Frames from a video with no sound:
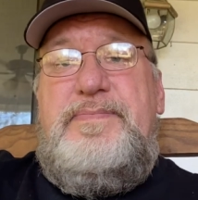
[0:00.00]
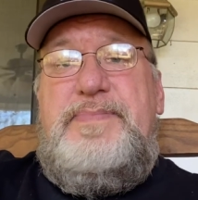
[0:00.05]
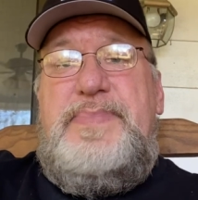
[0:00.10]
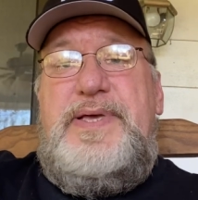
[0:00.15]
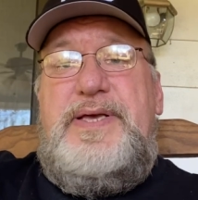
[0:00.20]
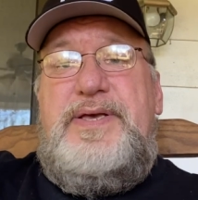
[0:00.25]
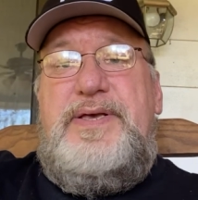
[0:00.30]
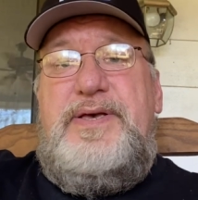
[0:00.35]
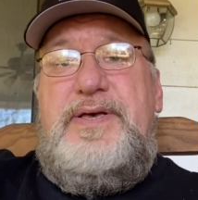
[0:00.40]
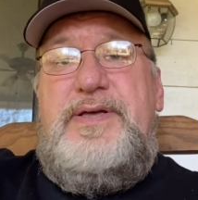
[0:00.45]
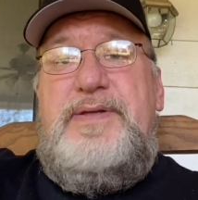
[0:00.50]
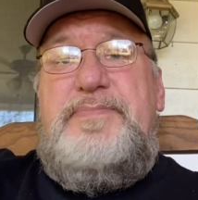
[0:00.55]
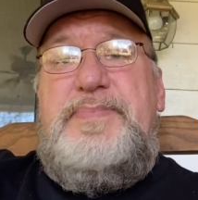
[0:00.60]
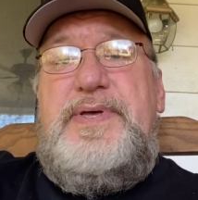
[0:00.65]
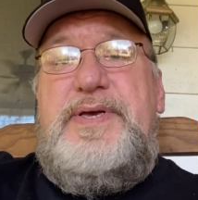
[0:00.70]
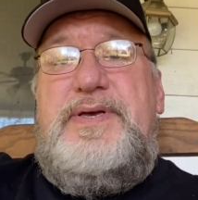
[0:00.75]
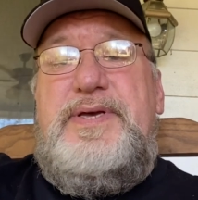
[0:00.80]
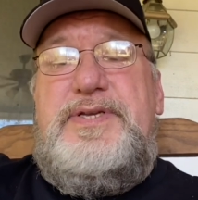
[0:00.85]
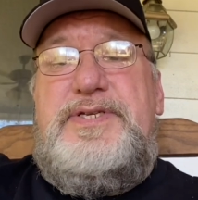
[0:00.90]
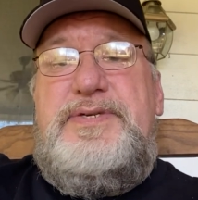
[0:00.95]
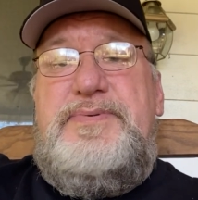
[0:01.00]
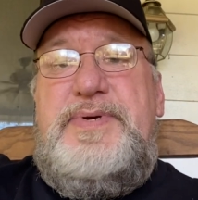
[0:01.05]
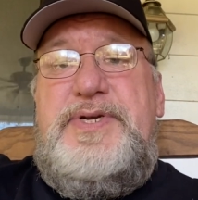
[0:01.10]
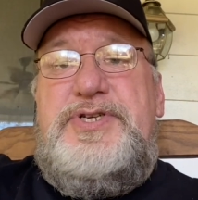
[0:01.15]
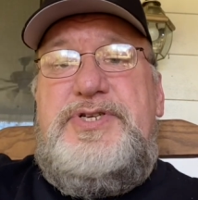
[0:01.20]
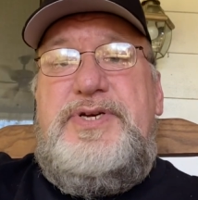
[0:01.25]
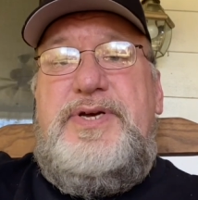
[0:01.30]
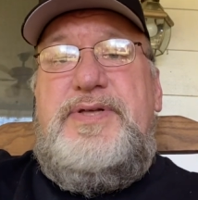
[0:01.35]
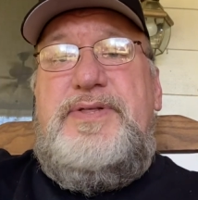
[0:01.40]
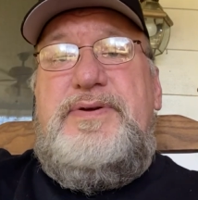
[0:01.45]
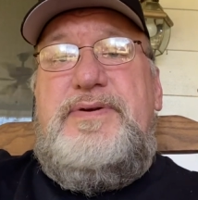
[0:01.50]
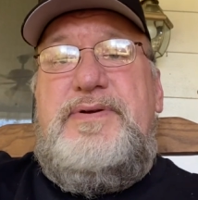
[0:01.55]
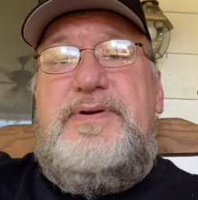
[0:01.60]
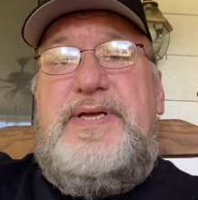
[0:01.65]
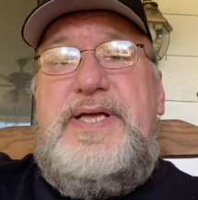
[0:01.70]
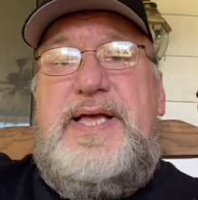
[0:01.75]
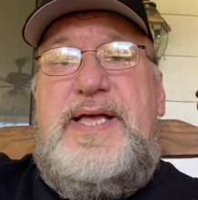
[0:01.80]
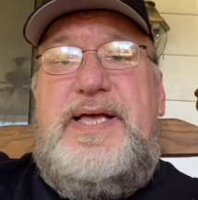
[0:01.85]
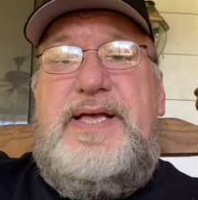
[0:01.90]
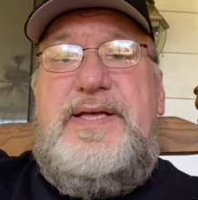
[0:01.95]
be good to each other,
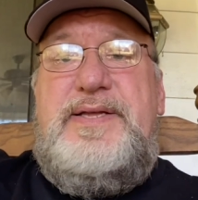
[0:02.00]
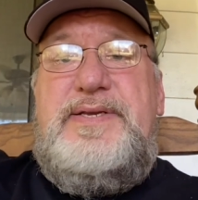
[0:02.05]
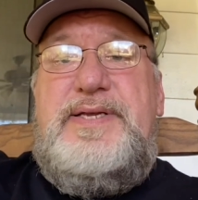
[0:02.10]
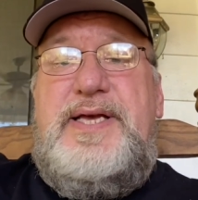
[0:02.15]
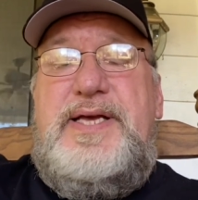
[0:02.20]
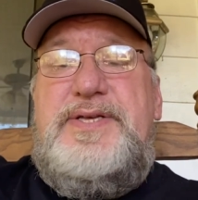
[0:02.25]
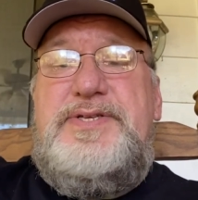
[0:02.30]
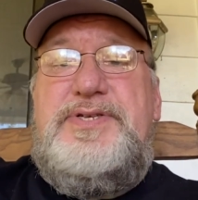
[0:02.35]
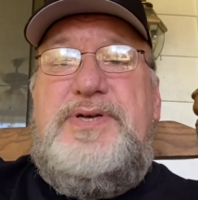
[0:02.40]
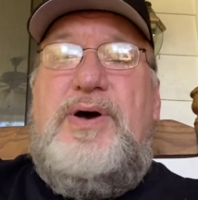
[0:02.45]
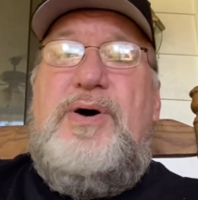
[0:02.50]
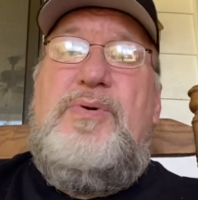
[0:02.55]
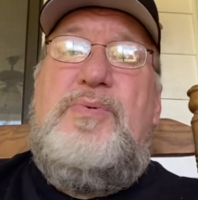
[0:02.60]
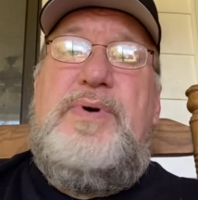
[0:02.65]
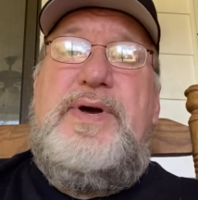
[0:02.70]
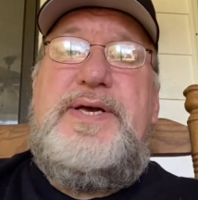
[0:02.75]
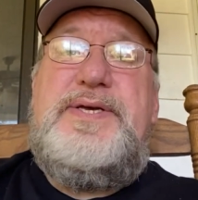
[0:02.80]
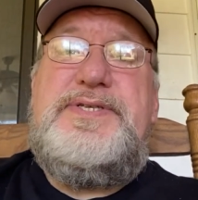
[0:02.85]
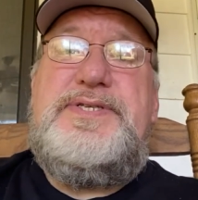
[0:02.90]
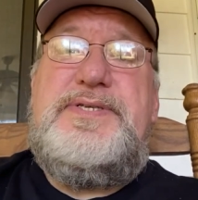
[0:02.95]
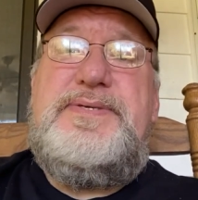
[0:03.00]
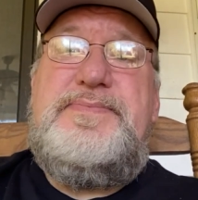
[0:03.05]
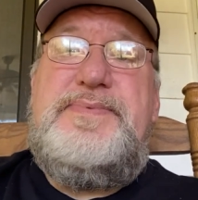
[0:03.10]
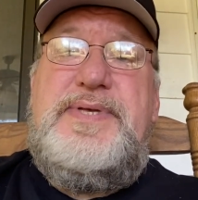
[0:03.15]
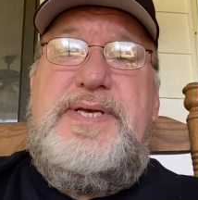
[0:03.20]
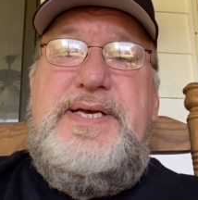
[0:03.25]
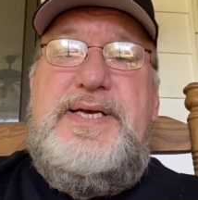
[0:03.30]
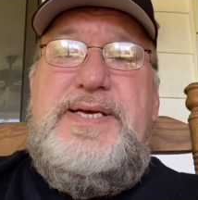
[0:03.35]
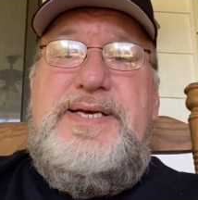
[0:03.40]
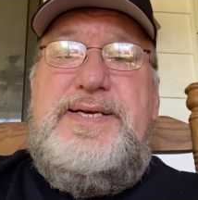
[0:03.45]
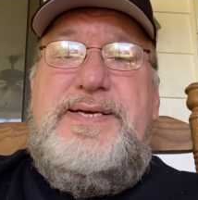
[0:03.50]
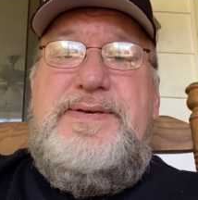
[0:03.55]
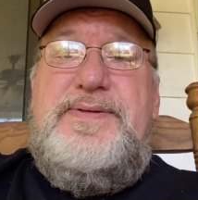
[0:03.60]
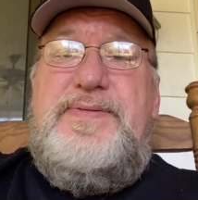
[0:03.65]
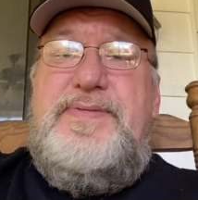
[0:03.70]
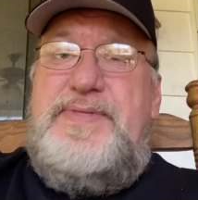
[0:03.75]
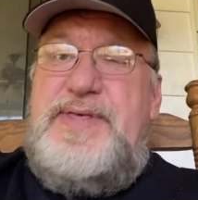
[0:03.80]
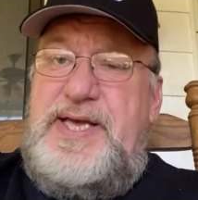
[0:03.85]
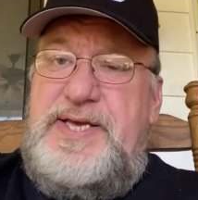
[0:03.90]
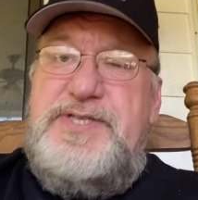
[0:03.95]
and as always,
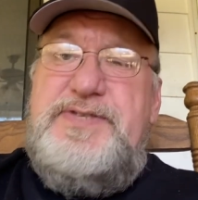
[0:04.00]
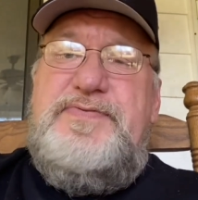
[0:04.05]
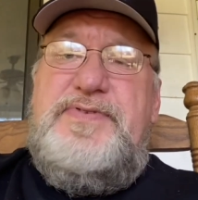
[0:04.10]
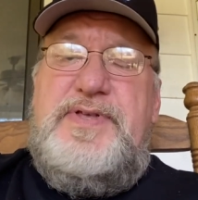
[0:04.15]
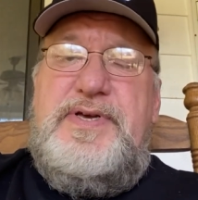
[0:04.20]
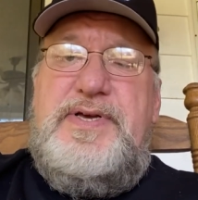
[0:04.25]
thanks for the